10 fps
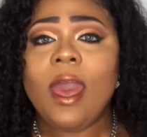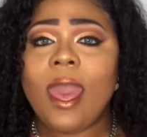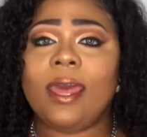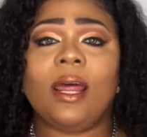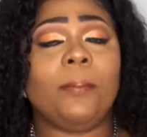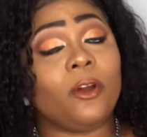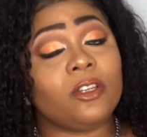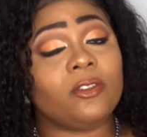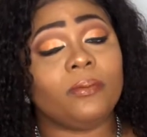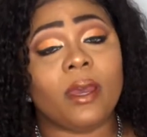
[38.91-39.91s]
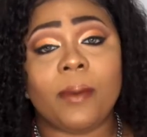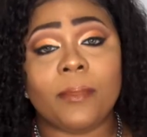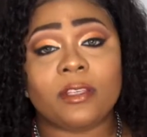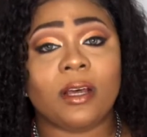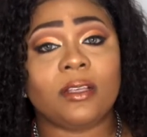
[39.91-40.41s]
and I purchased from an
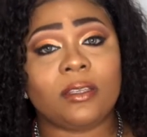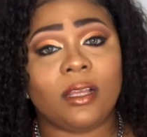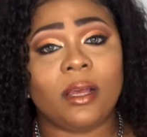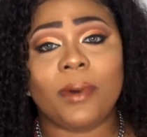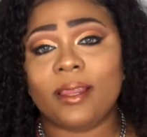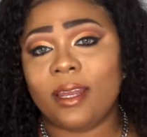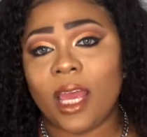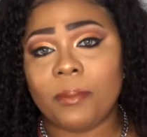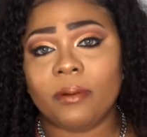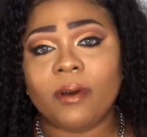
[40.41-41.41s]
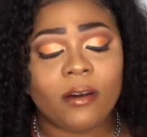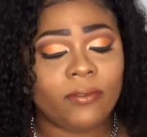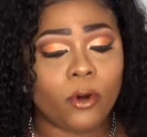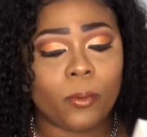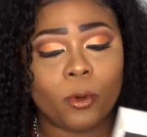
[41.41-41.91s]
Amazon seller by the name of
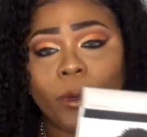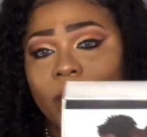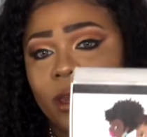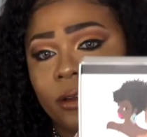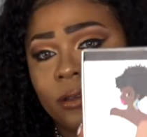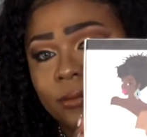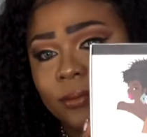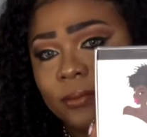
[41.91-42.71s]
Formal Hair.